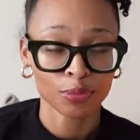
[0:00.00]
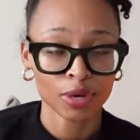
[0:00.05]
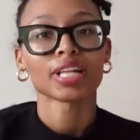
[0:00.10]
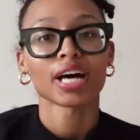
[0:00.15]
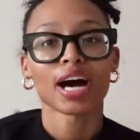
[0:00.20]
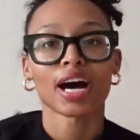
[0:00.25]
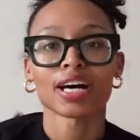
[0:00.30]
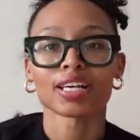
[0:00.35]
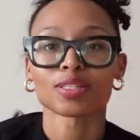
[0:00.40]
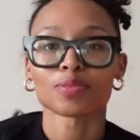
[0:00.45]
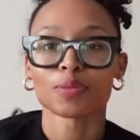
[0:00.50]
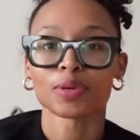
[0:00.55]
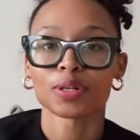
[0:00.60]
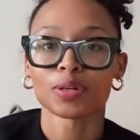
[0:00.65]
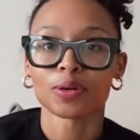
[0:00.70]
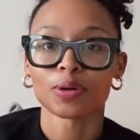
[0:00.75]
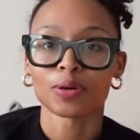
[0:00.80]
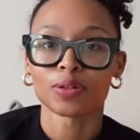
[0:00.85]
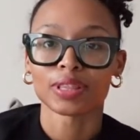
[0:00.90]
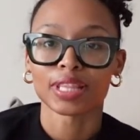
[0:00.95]
In the
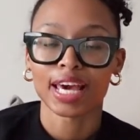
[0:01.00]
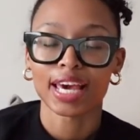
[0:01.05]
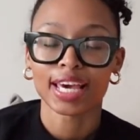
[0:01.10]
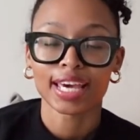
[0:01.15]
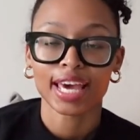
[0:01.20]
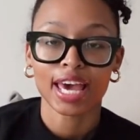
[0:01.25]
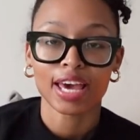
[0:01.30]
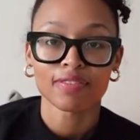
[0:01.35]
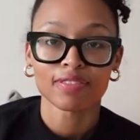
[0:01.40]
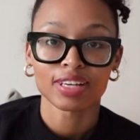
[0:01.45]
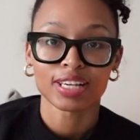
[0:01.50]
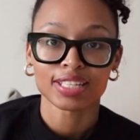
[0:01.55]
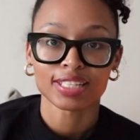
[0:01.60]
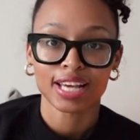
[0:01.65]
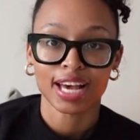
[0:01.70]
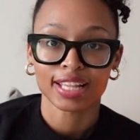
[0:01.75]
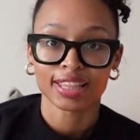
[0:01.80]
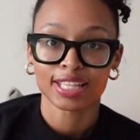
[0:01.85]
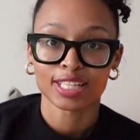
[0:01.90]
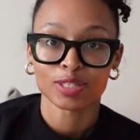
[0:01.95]
hospital, they gave us
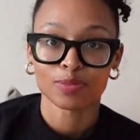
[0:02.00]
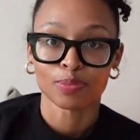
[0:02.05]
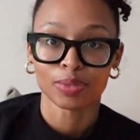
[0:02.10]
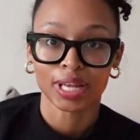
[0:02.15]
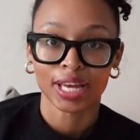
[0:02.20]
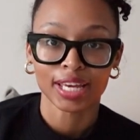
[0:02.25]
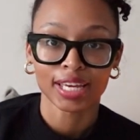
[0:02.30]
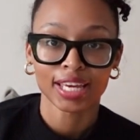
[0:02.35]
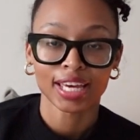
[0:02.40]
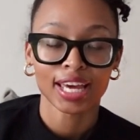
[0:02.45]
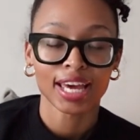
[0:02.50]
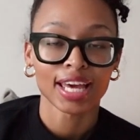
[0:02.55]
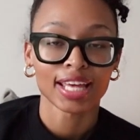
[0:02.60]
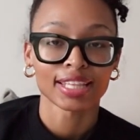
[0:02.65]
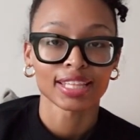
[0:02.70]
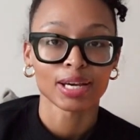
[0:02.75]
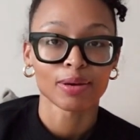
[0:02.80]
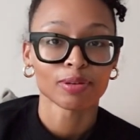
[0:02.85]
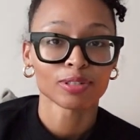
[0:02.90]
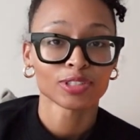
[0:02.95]
like this blanket
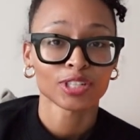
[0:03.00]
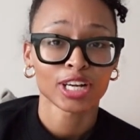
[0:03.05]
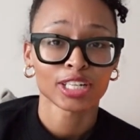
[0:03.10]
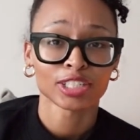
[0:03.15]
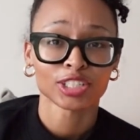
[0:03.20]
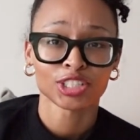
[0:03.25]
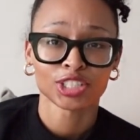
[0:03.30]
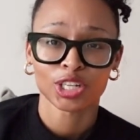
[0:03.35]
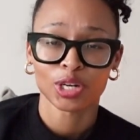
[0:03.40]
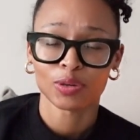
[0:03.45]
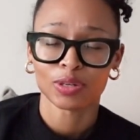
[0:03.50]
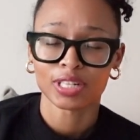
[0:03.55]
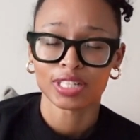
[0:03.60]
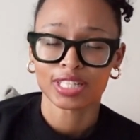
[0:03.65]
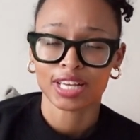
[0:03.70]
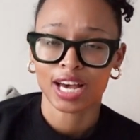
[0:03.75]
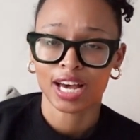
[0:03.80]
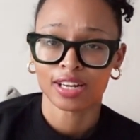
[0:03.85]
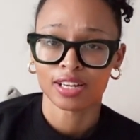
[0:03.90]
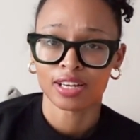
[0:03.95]
and they were trying to show us
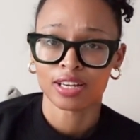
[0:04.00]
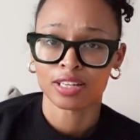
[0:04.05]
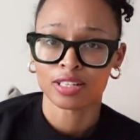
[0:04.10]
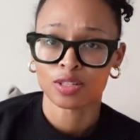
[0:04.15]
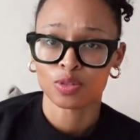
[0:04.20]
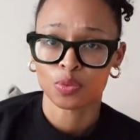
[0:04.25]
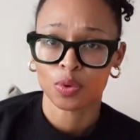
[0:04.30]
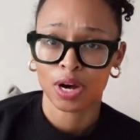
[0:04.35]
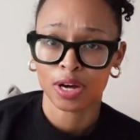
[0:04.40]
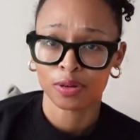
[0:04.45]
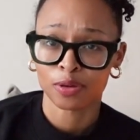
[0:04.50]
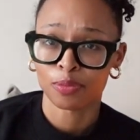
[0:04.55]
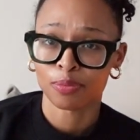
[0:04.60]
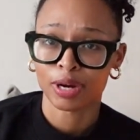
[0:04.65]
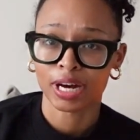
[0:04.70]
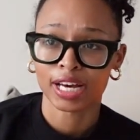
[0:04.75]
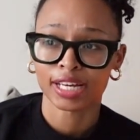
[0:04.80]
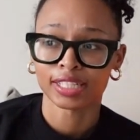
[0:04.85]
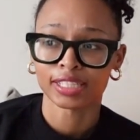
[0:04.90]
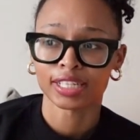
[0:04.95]
how to swaddle
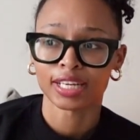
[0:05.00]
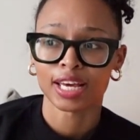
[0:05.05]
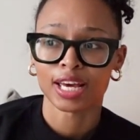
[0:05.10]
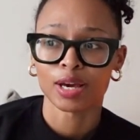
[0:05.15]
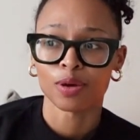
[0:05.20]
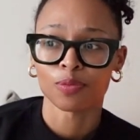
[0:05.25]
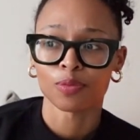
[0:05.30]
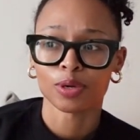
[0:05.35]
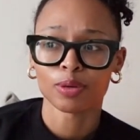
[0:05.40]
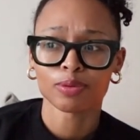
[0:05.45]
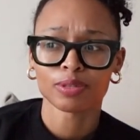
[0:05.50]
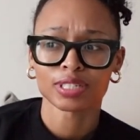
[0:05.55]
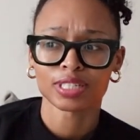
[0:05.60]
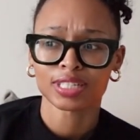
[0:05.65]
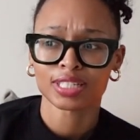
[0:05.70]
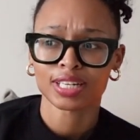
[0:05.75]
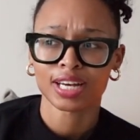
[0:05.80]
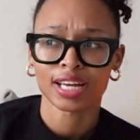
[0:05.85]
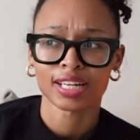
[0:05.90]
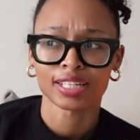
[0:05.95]
Mila, and we were
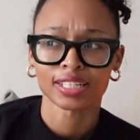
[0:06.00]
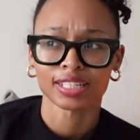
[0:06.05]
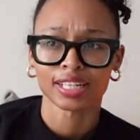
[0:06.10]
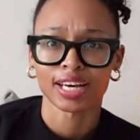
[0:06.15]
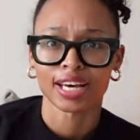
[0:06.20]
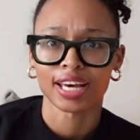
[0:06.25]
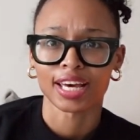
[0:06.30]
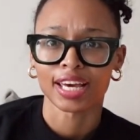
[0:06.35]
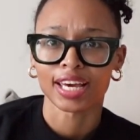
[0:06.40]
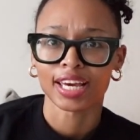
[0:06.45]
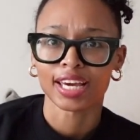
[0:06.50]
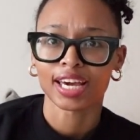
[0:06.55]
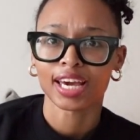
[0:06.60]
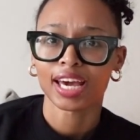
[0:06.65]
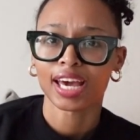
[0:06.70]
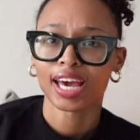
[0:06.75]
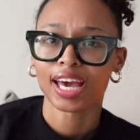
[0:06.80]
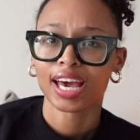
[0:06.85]
just kind of like,